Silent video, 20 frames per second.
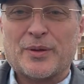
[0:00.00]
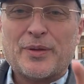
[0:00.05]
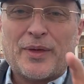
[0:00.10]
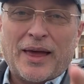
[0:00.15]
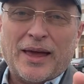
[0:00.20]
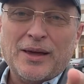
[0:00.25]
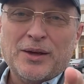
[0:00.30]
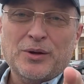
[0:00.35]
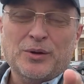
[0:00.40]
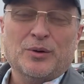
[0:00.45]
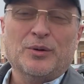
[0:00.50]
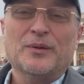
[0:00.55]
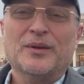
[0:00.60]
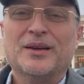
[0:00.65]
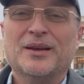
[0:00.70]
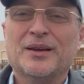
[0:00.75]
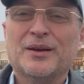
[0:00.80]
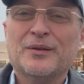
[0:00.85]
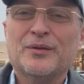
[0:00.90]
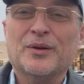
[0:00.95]
And thank you
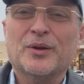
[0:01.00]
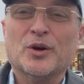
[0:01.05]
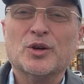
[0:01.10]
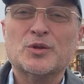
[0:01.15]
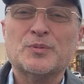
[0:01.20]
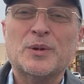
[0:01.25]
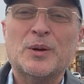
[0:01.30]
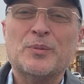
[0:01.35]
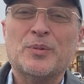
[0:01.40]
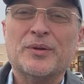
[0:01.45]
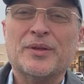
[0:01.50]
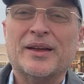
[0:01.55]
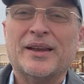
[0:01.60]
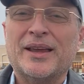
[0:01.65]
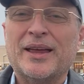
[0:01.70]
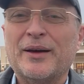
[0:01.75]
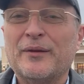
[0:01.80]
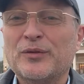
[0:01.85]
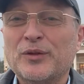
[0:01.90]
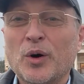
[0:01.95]
for those people
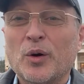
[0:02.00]
that have